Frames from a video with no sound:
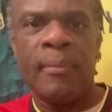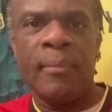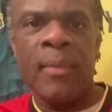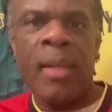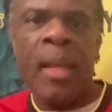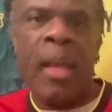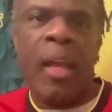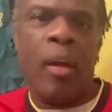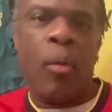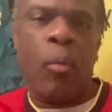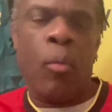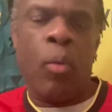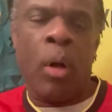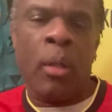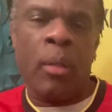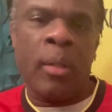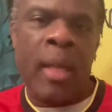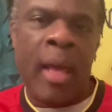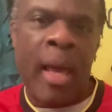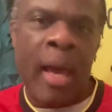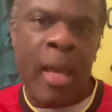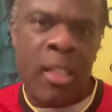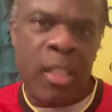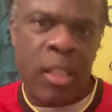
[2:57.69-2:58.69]
Yeah,
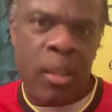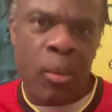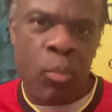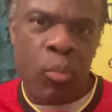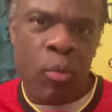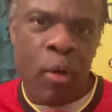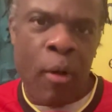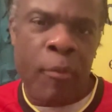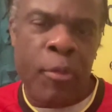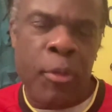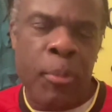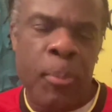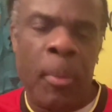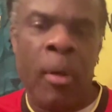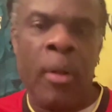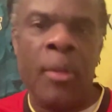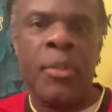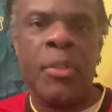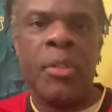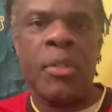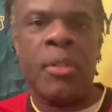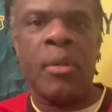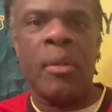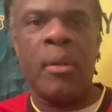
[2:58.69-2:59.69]
Wilder had some rough
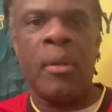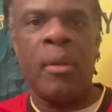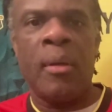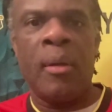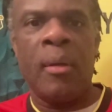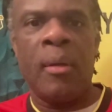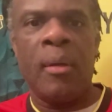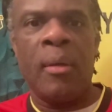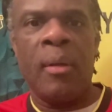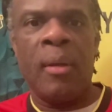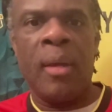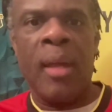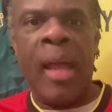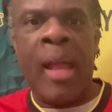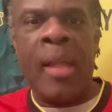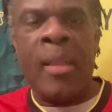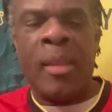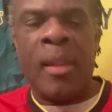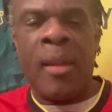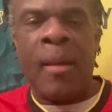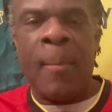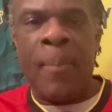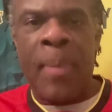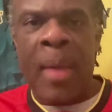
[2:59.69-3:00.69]
spots,
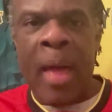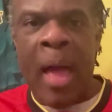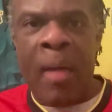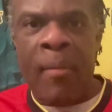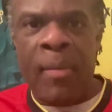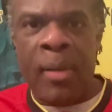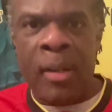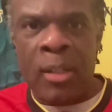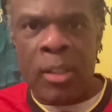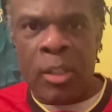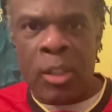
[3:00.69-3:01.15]
ended up having